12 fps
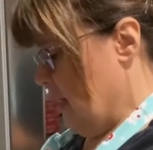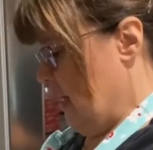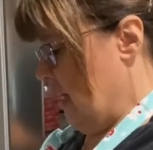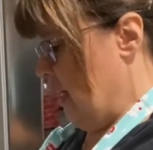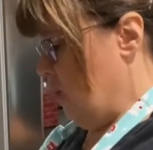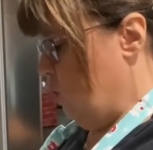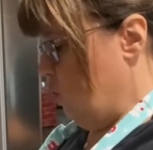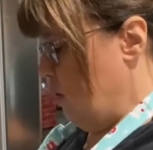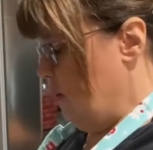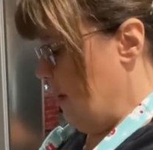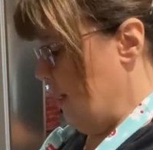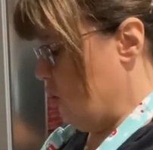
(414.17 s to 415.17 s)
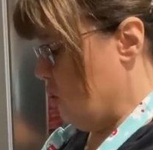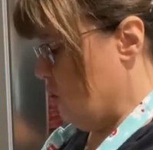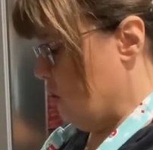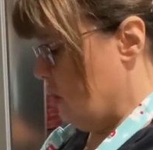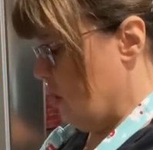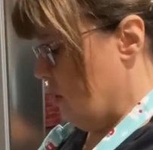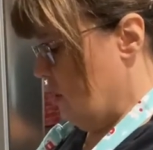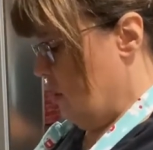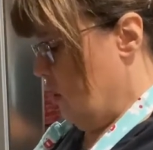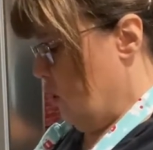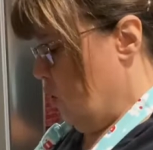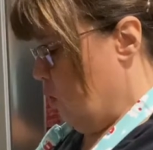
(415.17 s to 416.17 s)
and you want to make sure,
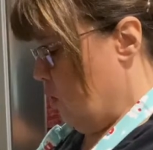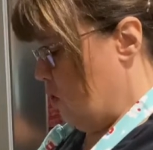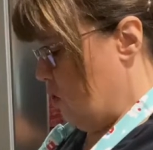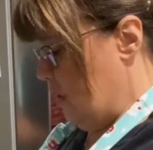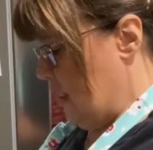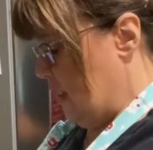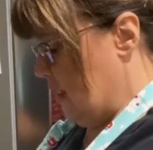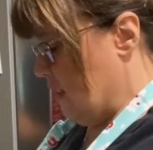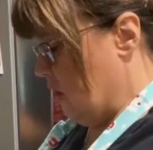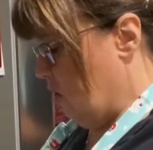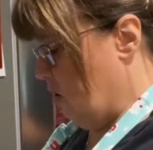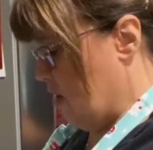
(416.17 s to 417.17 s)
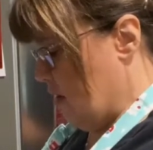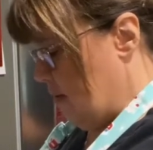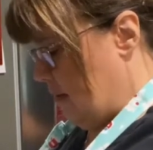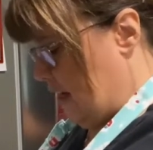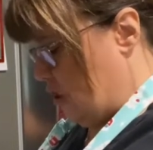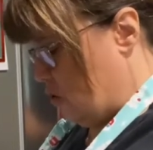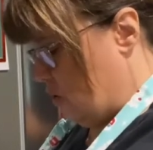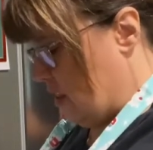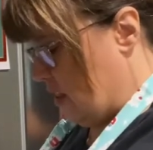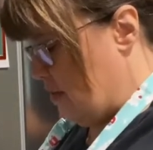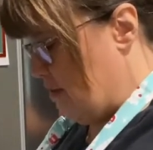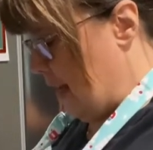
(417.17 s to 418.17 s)
once you get this all, you make sure it's
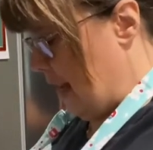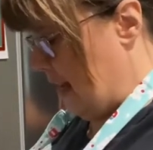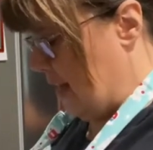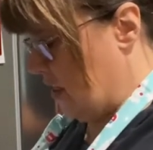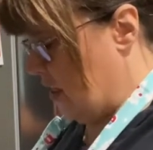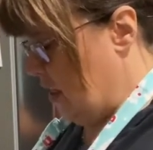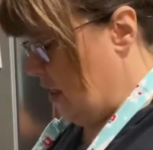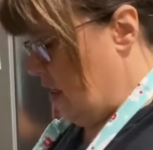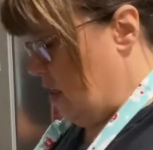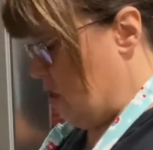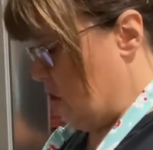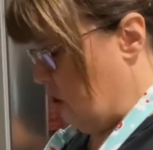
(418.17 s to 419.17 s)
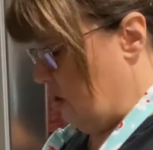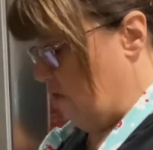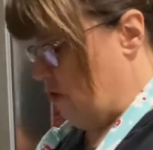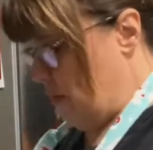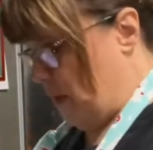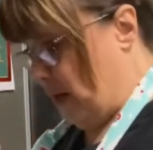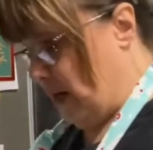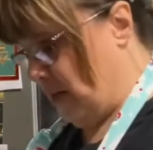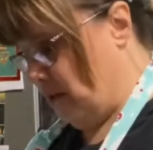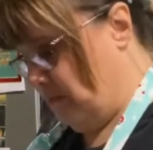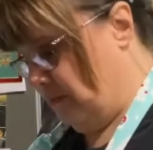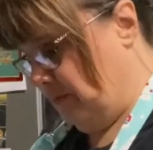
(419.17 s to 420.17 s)
combined, stir it from the
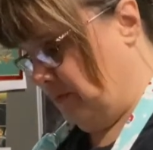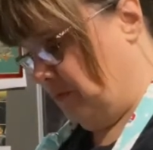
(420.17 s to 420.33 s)
bottom,